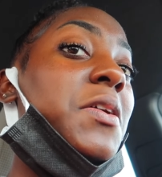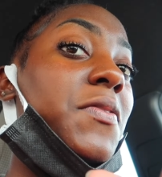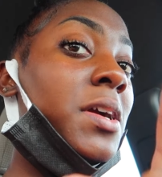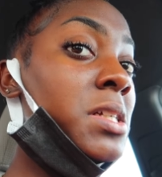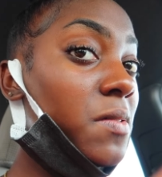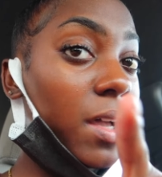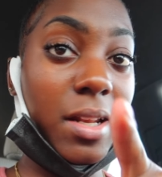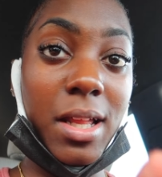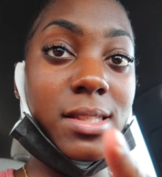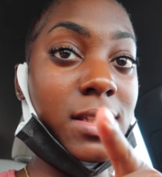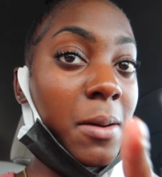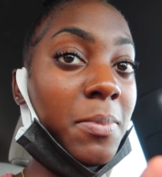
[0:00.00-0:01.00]
first of all you
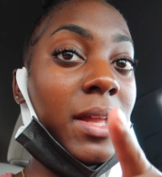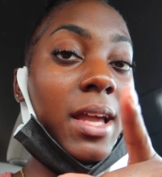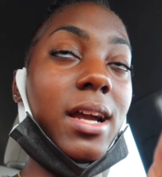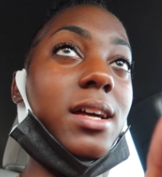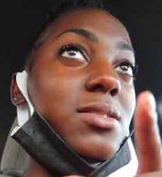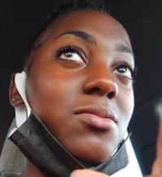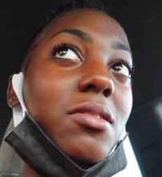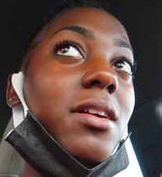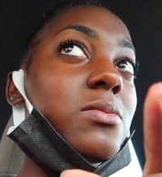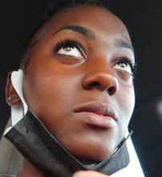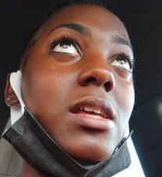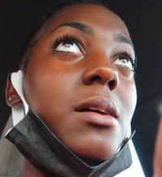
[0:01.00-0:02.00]
need to stop playing because you know
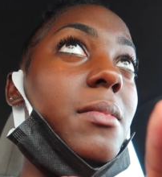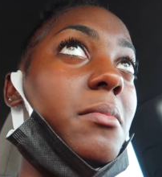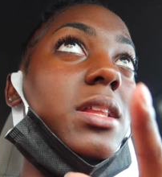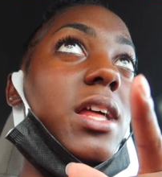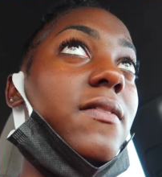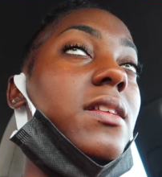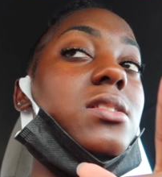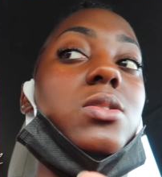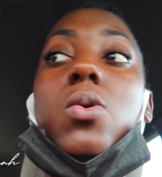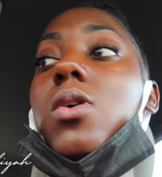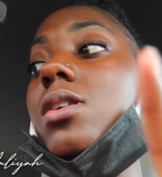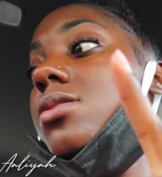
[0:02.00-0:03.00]
that's what time i'm gonna leave this
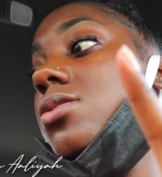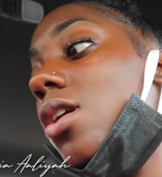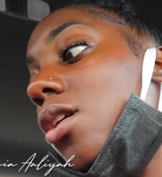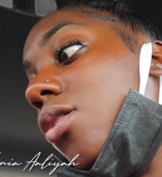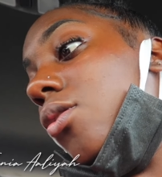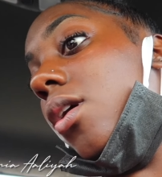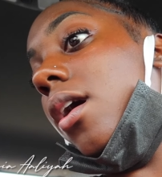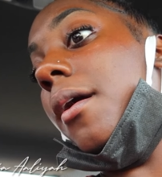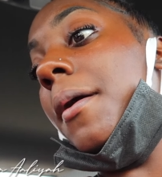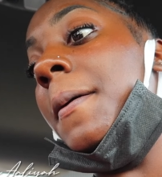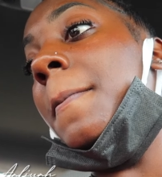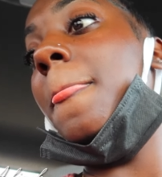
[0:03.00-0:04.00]
store so
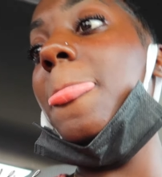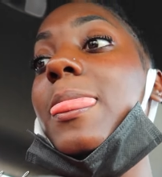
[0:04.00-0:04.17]
um,